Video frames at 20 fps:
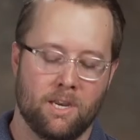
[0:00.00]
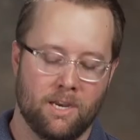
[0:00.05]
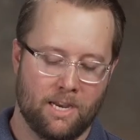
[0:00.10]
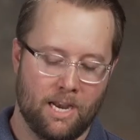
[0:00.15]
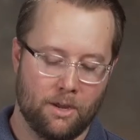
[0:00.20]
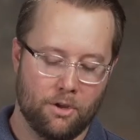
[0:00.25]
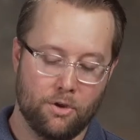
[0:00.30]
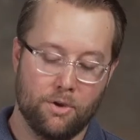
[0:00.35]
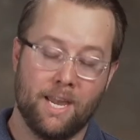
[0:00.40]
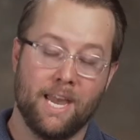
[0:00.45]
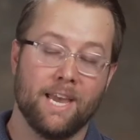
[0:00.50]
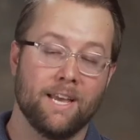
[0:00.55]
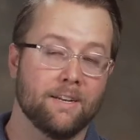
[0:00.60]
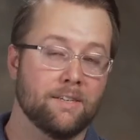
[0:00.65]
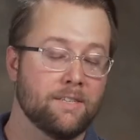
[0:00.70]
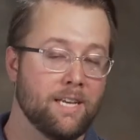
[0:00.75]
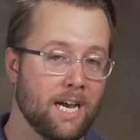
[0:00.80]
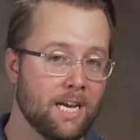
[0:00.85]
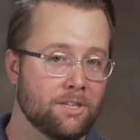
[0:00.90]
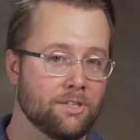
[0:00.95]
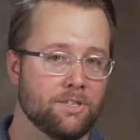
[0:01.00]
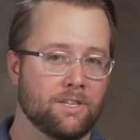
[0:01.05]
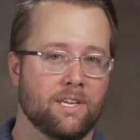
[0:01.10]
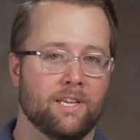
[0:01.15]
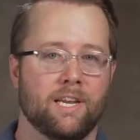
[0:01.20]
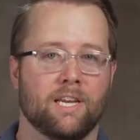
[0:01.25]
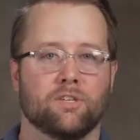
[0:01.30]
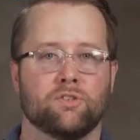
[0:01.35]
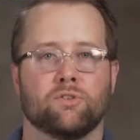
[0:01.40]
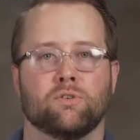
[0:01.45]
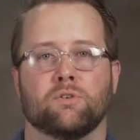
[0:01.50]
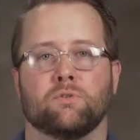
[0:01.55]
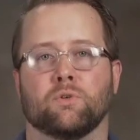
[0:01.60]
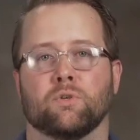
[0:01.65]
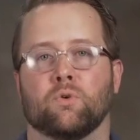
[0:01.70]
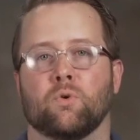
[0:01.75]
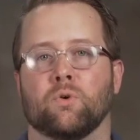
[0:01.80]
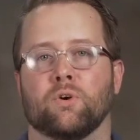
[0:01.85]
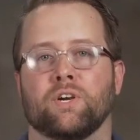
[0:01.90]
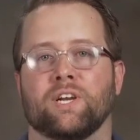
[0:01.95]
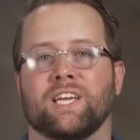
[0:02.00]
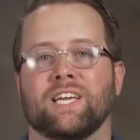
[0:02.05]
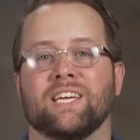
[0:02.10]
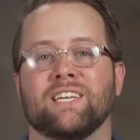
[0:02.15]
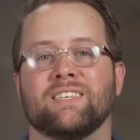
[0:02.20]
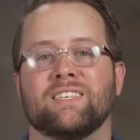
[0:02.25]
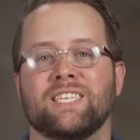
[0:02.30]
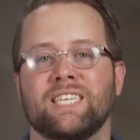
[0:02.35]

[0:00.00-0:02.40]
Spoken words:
Now you can attach an external recorder and get